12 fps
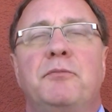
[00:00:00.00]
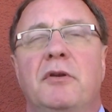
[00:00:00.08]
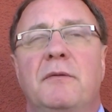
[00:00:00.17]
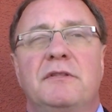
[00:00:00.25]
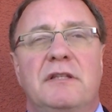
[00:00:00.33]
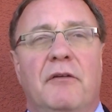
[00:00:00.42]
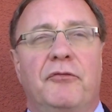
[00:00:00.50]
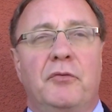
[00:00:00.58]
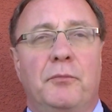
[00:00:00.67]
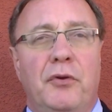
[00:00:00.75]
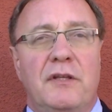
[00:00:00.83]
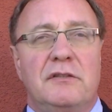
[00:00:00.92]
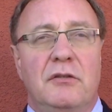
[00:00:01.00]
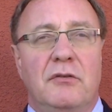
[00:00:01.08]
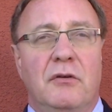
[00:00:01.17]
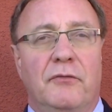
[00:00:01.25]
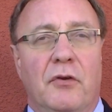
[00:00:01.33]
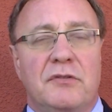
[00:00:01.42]
put himself through Princeton
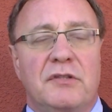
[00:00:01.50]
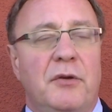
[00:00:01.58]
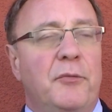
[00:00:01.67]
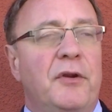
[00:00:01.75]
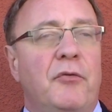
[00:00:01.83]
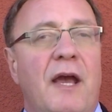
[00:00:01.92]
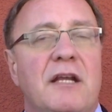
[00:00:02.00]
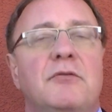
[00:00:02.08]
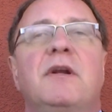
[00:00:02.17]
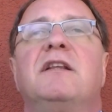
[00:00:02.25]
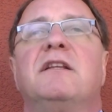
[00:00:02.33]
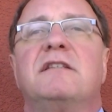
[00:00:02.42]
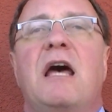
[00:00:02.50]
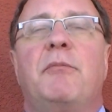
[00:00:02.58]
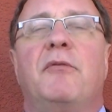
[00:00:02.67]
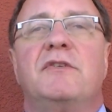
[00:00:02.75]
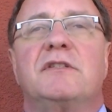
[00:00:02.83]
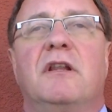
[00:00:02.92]
University, where he graduated at the top
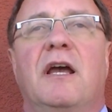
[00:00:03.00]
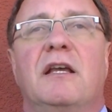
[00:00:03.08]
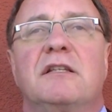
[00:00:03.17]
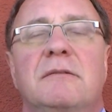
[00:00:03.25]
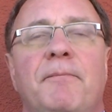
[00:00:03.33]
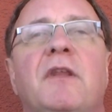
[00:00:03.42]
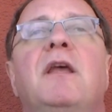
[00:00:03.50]
of his class.